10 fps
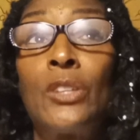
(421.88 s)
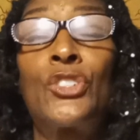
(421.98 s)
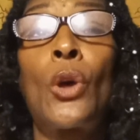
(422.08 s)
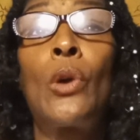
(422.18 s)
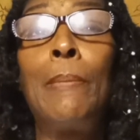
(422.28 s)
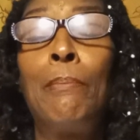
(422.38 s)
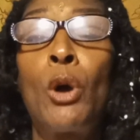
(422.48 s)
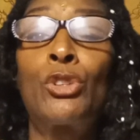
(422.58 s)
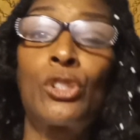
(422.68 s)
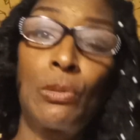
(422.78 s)
So
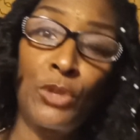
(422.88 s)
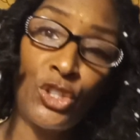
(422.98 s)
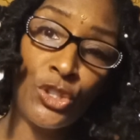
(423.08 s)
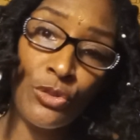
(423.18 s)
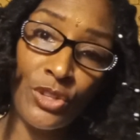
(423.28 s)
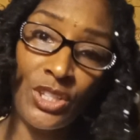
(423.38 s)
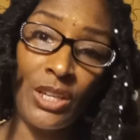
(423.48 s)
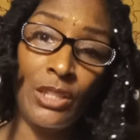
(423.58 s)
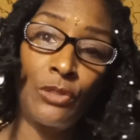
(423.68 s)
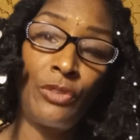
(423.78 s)
emotional
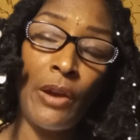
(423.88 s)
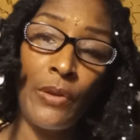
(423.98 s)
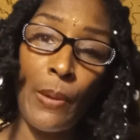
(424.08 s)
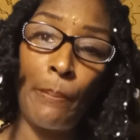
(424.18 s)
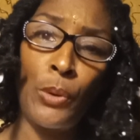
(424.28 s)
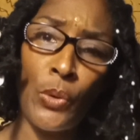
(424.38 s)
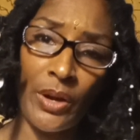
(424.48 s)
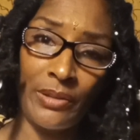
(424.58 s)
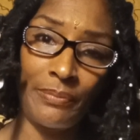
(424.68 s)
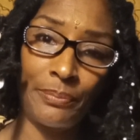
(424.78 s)
maturity is very
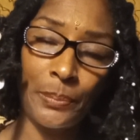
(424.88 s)
important.